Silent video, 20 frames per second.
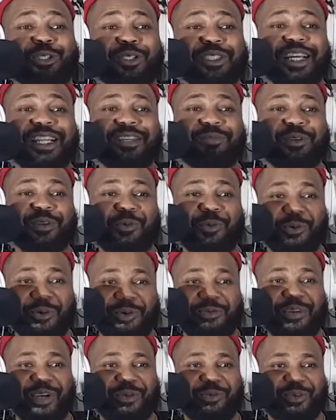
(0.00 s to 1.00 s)
you telling me
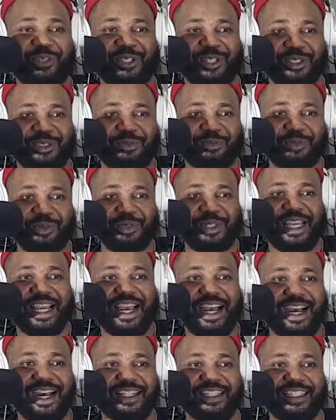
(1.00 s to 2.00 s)
women would just put
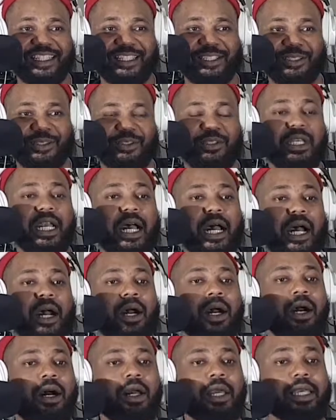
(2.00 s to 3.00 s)
their hand into? Yeah.
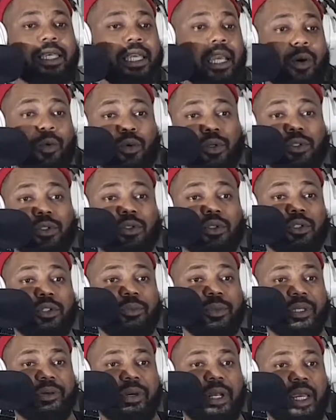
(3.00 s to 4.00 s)
A girl once
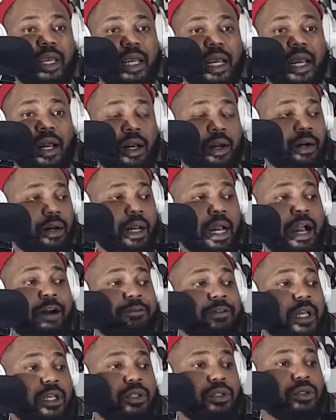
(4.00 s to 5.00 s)
told me, right?
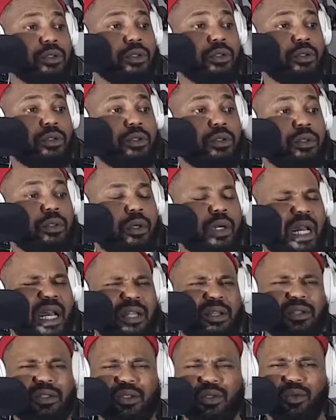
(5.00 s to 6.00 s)
After you,
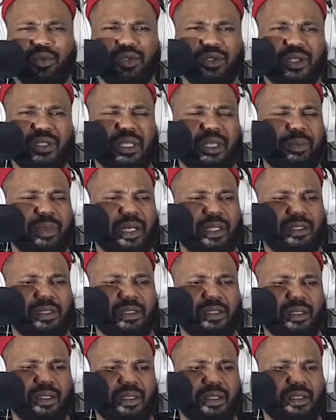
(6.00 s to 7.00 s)
I don't know. We talked about
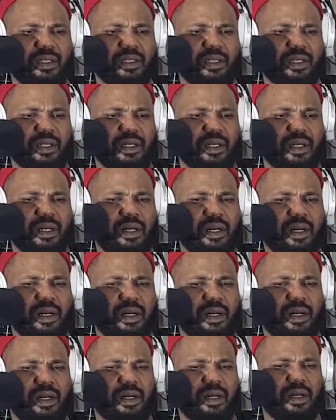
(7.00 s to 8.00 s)

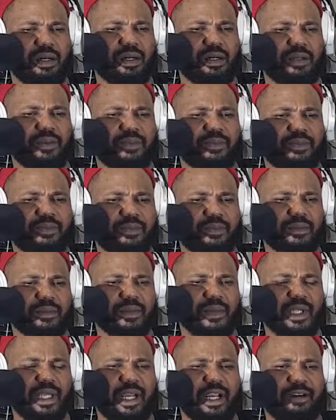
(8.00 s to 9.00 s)
um
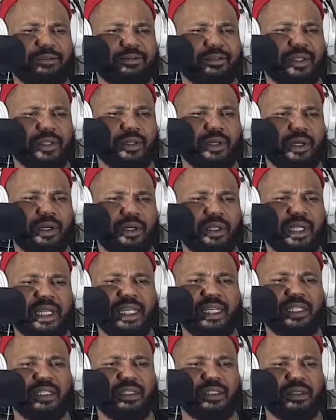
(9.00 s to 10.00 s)
after
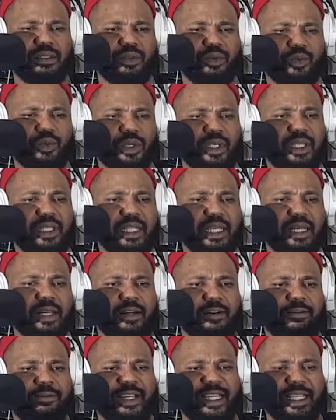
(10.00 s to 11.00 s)
ladies washing
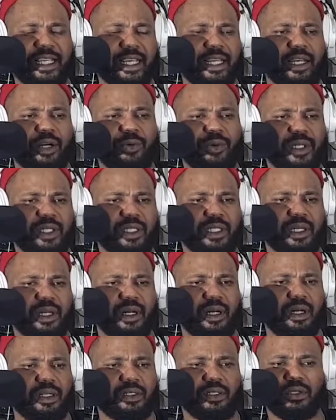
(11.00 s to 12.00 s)
their vagina with
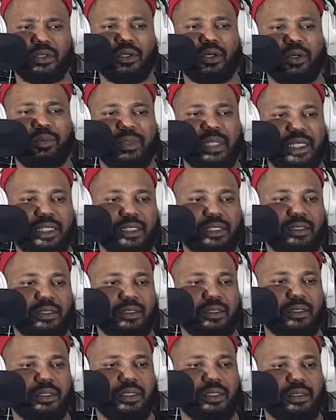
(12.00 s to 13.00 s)
soap. That
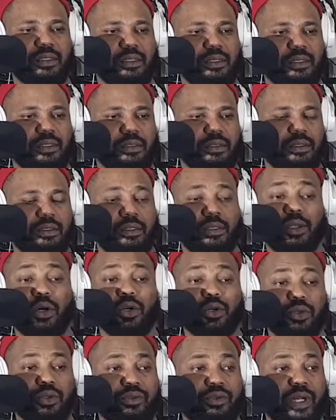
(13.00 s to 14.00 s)
is, it's
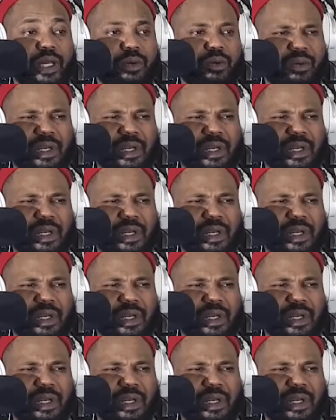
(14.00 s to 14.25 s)
not good, right? I